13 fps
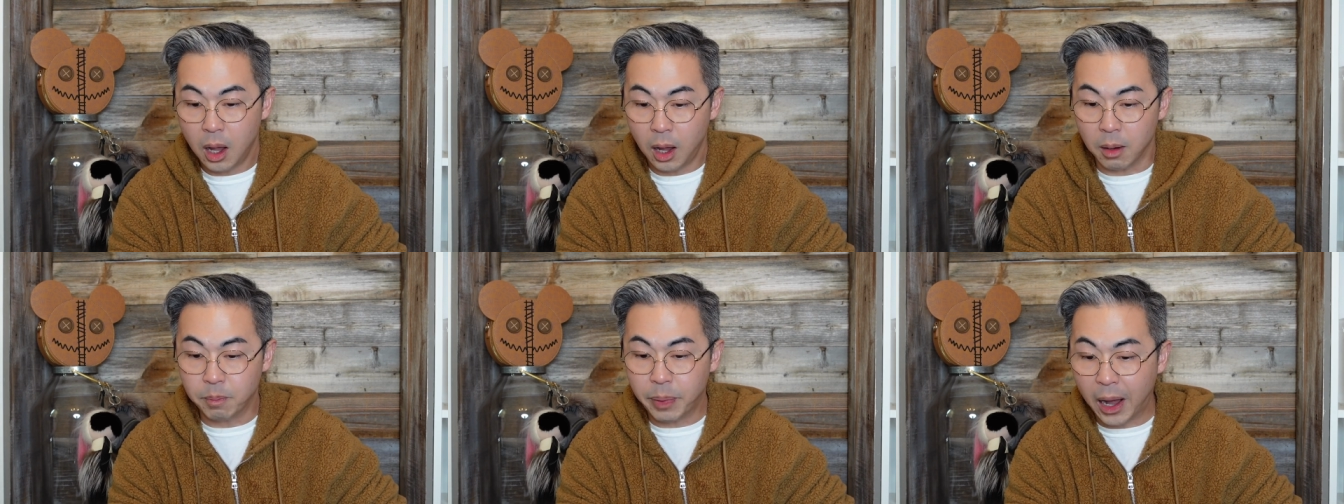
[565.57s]

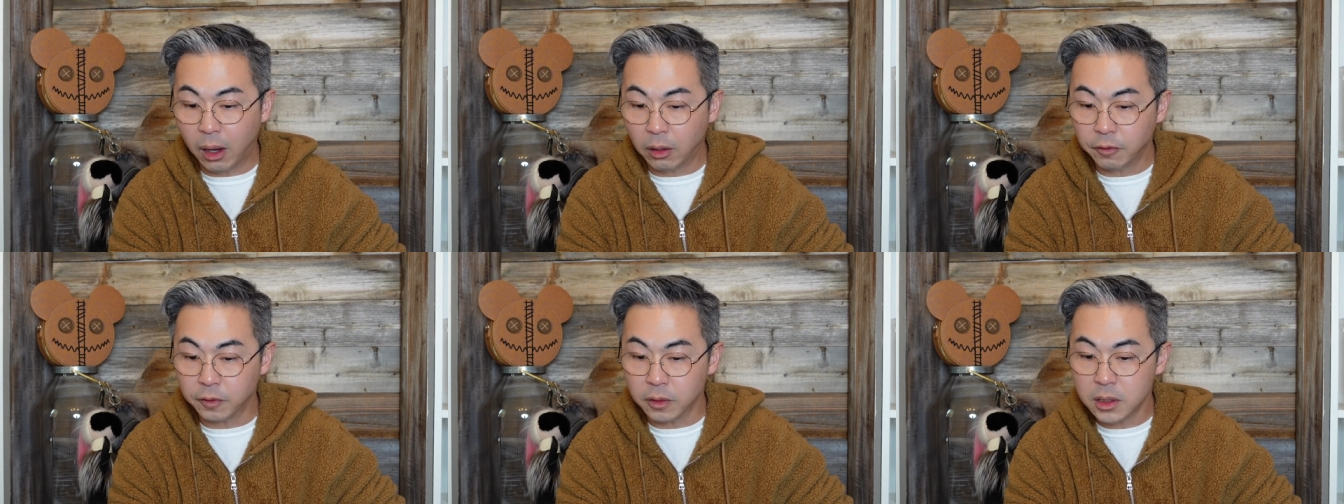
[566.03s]
a
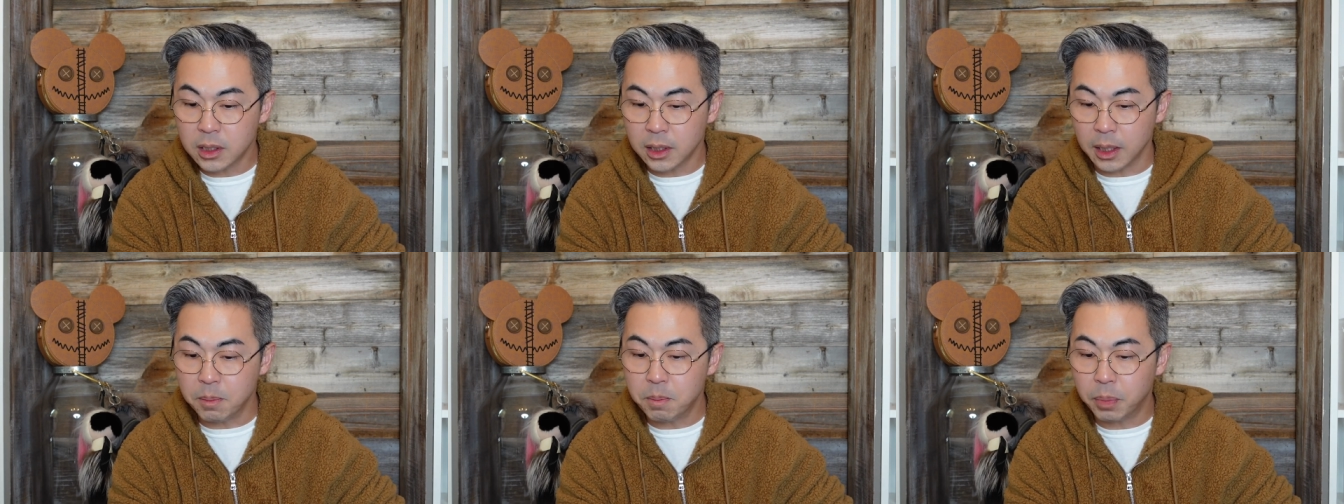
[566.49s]
powerful
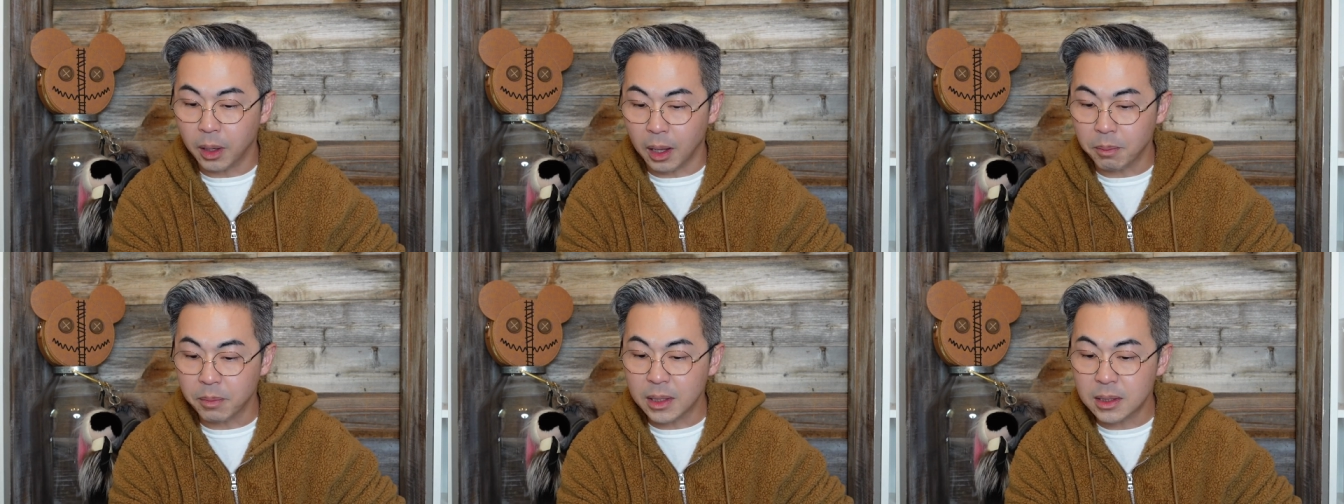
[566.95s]
skin
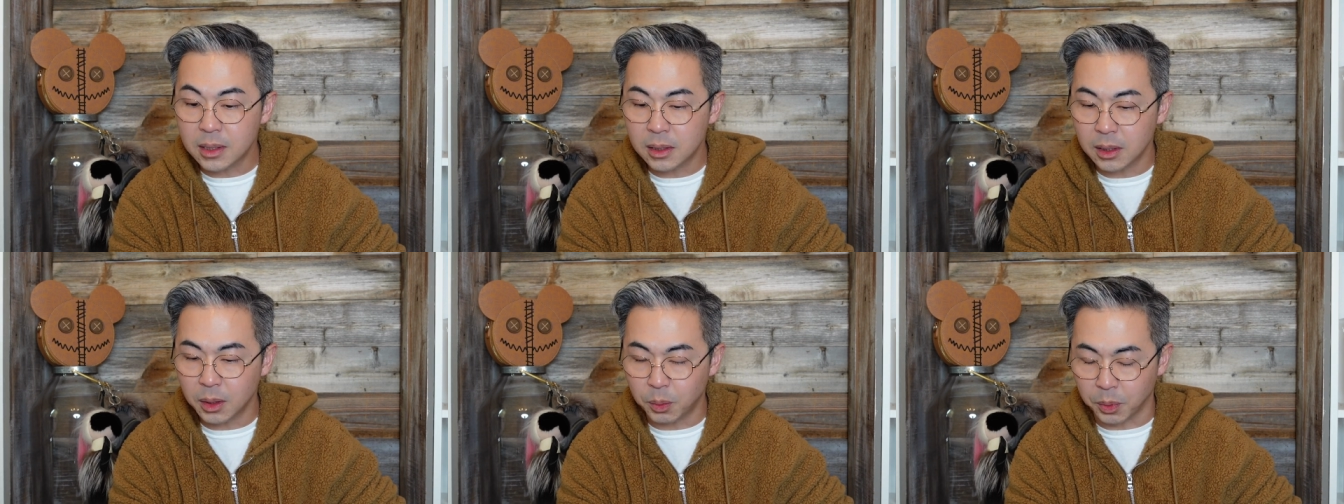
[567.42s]
plumping
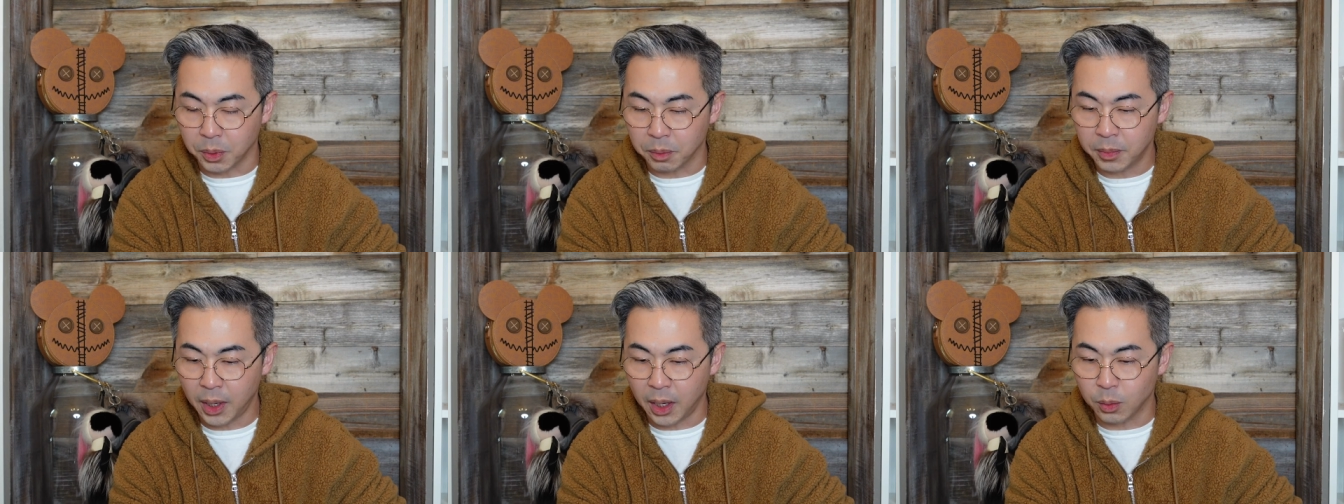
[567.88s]

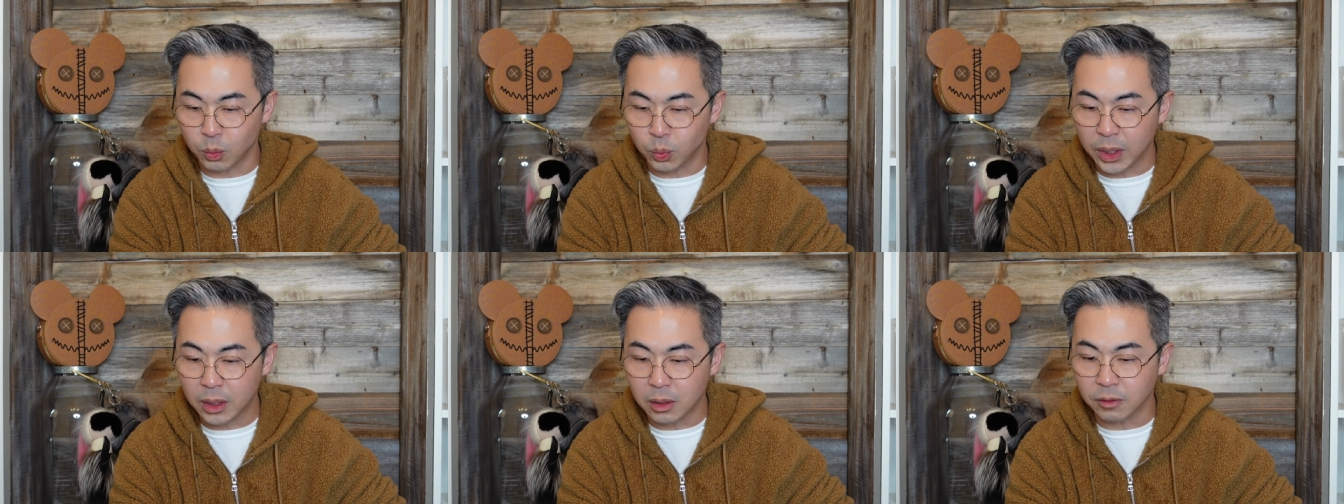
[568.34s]
serum and
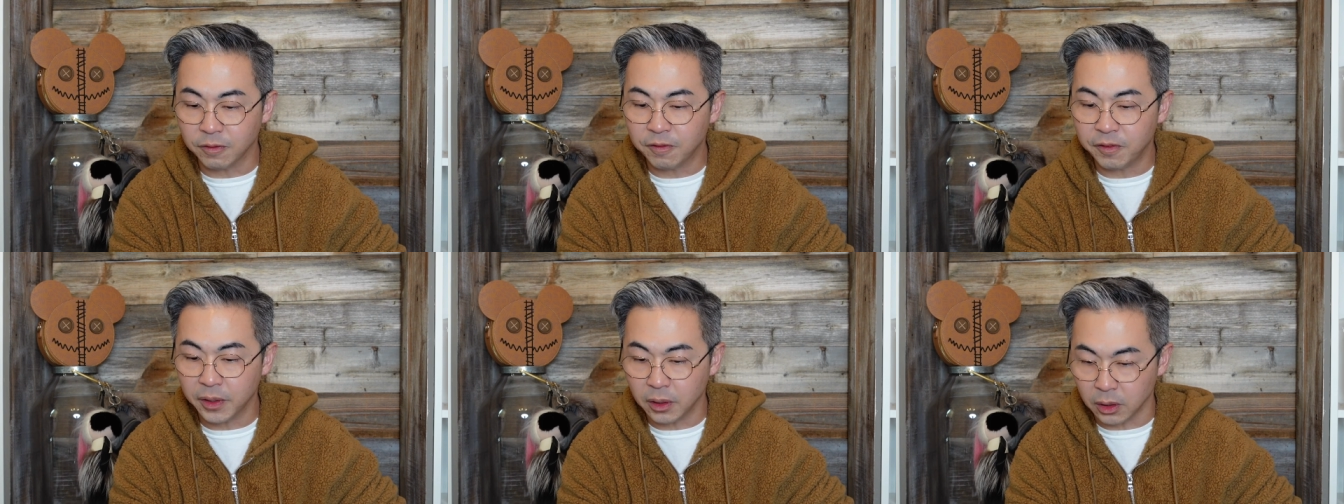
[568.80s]
wrinkle
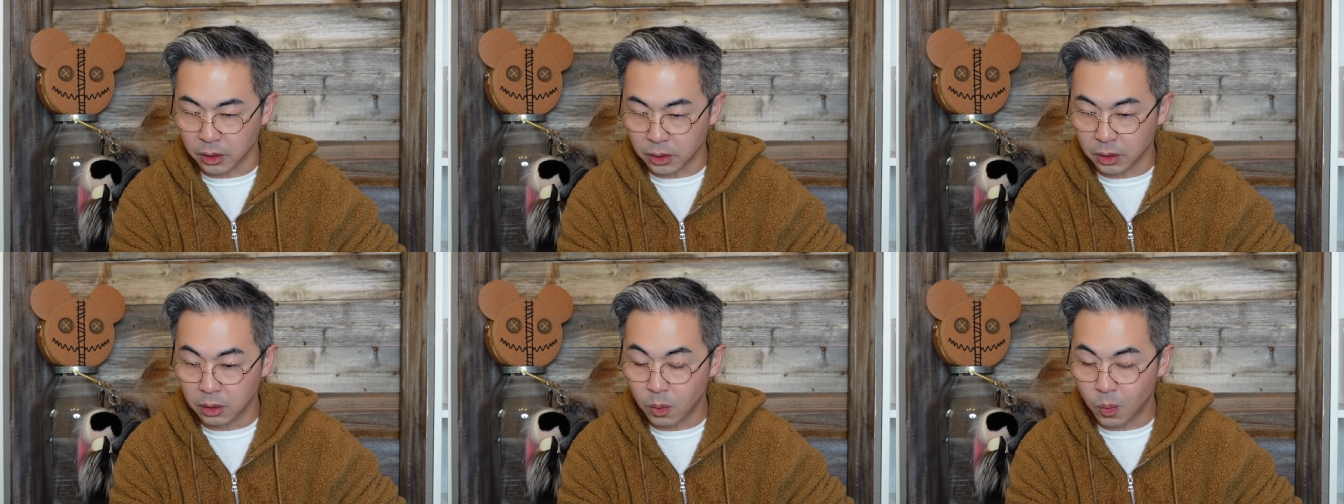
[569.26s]

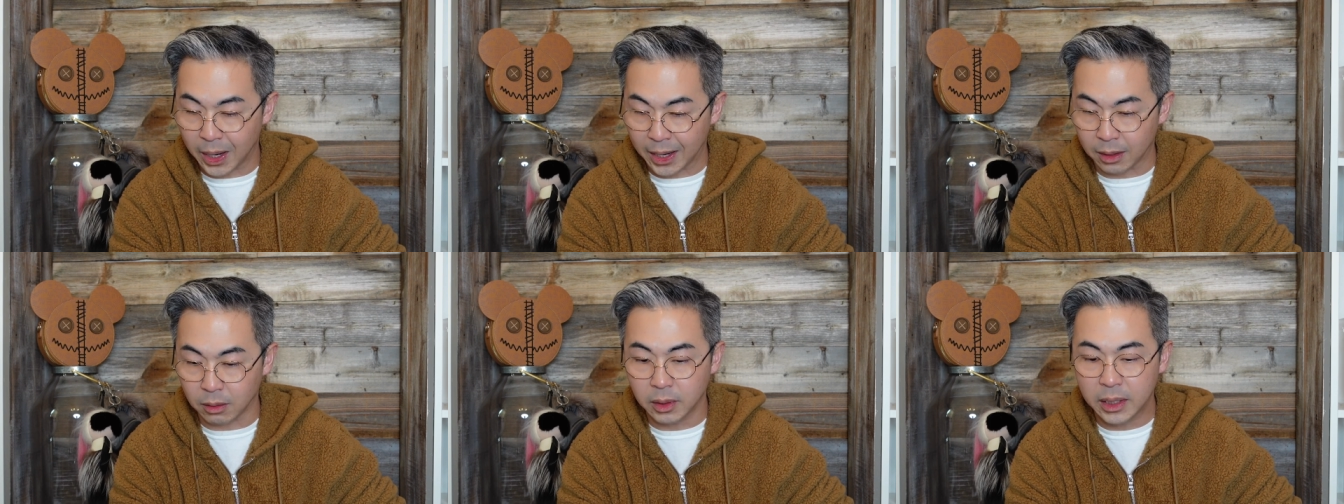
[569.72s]
filler
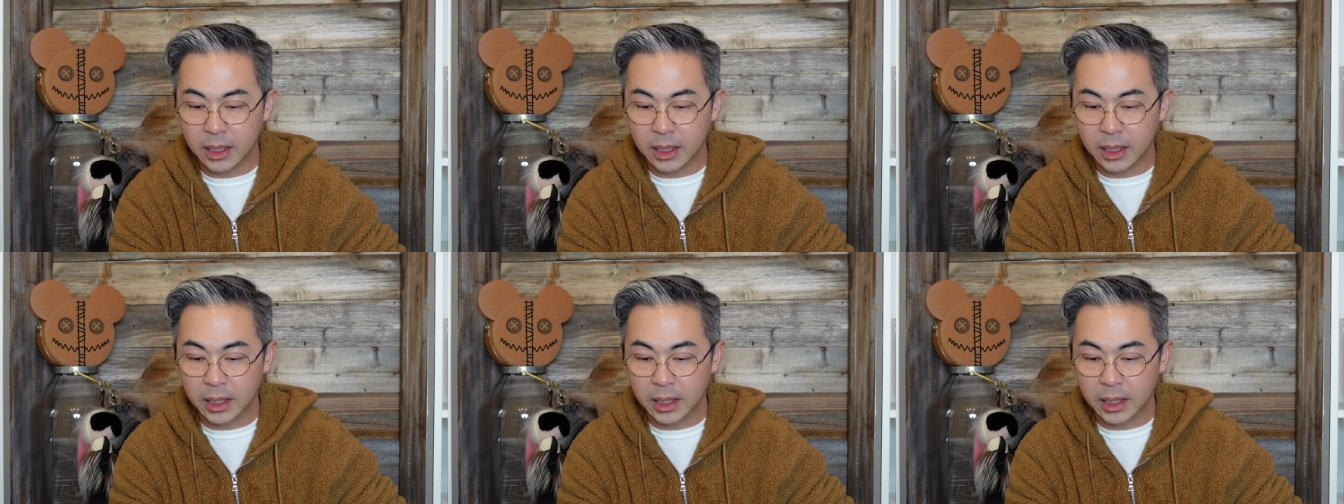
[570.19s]
wow